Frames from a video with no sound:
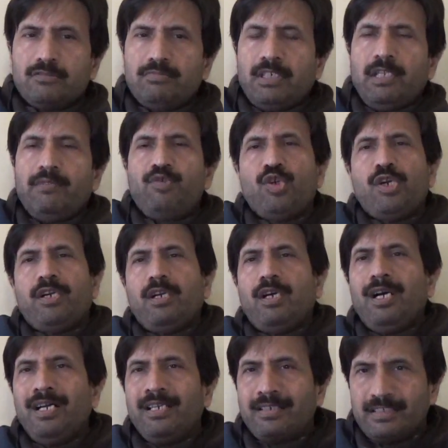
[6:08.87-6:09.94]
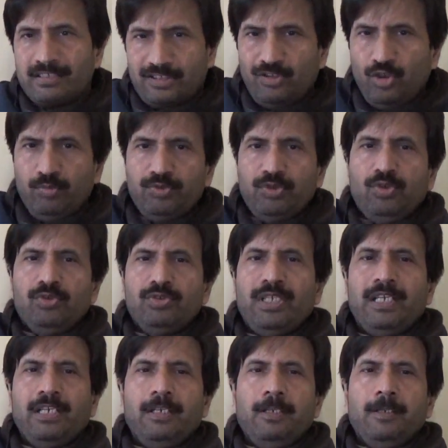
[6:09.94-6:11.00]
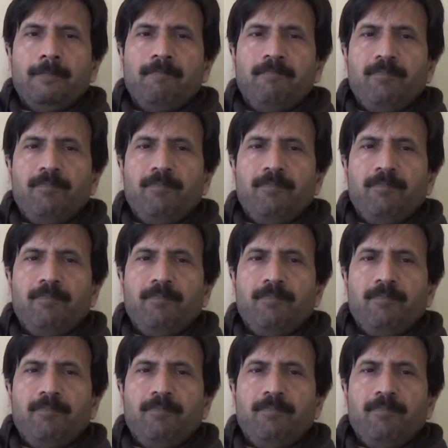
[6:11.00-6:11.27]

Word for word: But if you are at high risk group, you know then uh,